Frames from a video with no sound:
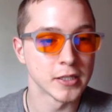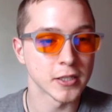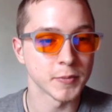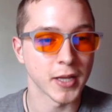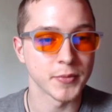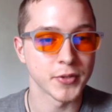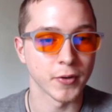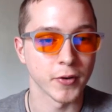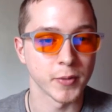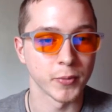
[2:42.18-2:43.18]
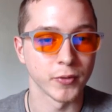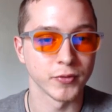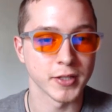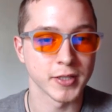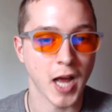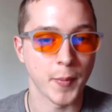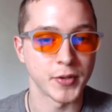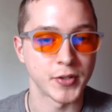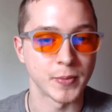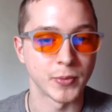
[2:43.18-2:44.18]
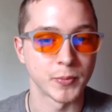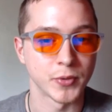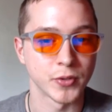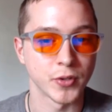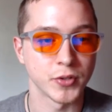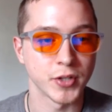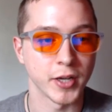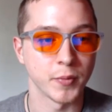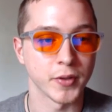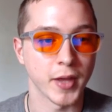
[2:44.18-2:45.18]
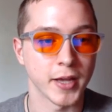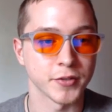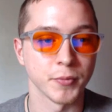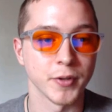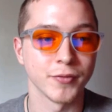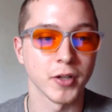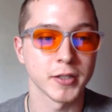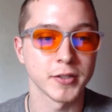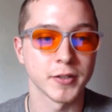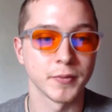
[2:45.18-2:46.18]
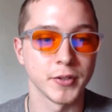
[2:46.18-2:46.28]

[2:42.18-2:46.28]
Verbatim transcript: Sometimes there are a number of less common symptoms associated with acid reflux.